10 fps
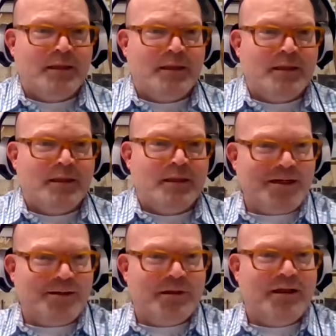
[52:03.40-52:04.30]
The
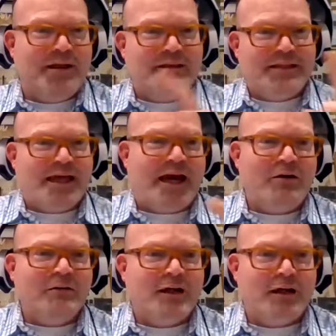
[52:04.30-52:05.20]
outcome,
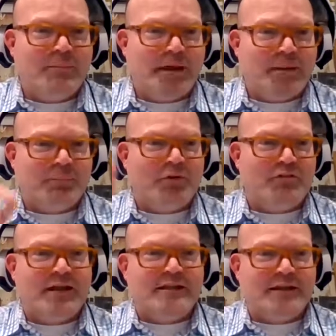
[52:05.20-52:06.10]
it
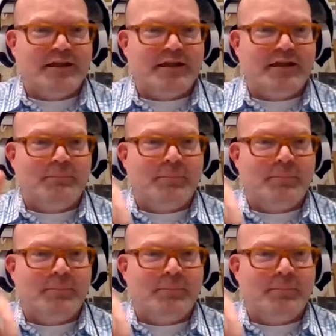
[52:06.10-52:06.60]
prevented